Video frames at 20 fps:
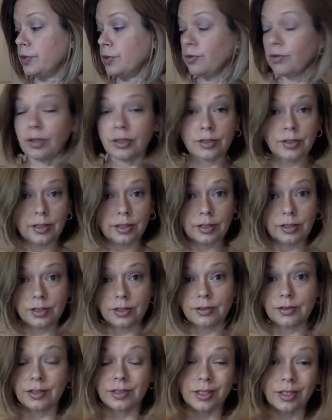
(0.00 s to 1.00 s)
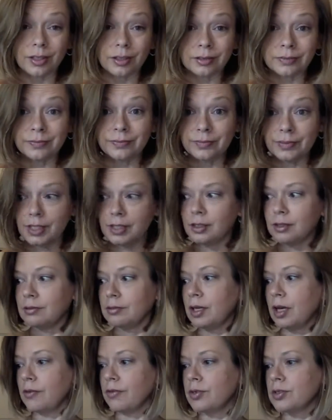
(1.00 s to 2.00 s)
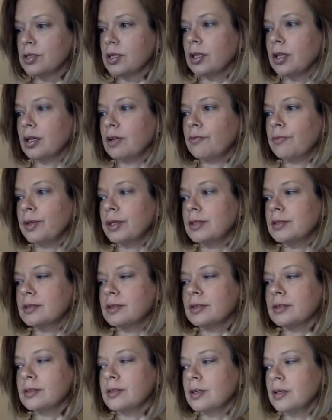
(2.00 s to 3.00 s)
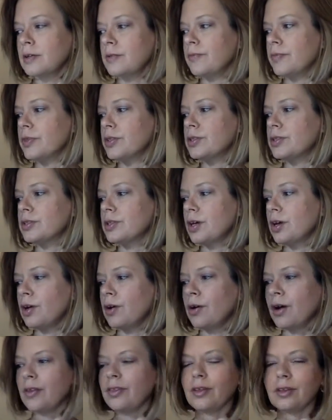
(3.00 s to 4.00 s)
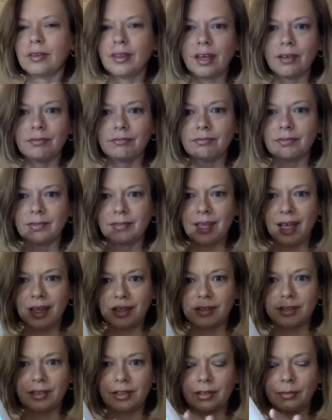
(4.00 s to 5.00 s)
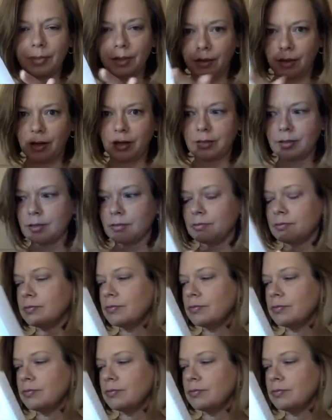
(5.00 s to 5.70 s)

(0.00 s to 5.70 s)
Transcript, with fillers: cross-stitch. So it covers a lot of bases. So I thought that's going to be awesome.